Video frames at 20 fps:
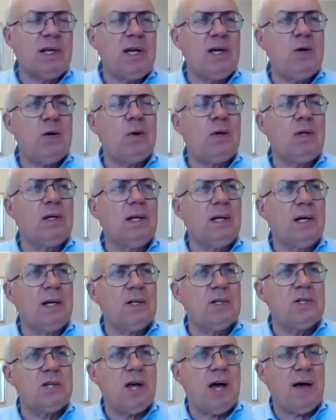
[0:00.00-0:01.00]
you're a
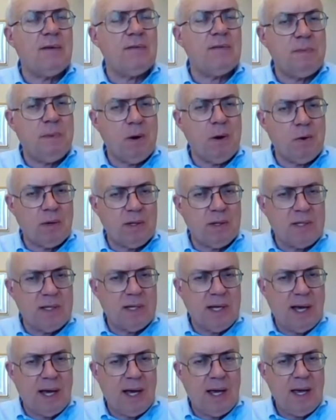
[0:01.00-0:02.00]
little soft-spoken
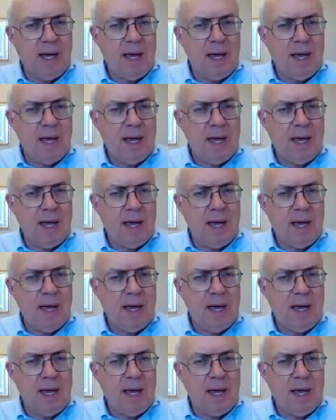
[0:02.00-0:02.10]
today.